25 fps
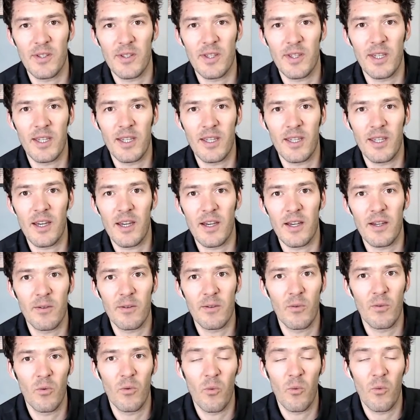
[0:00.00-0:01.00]
Like
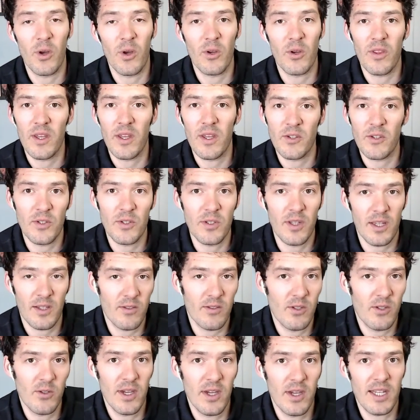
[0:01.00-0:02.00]
where do they,
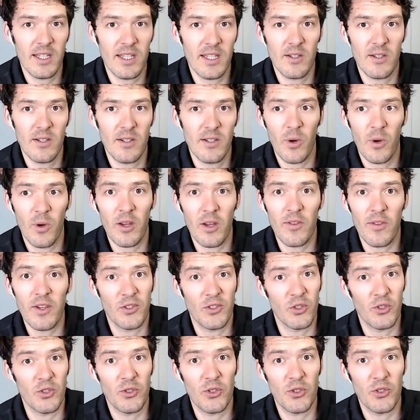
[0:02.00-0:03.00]
do you get into where they
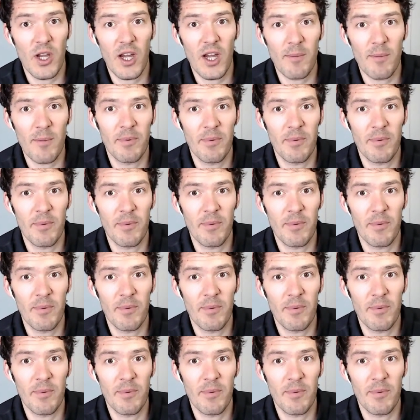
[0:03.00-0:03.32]
should shop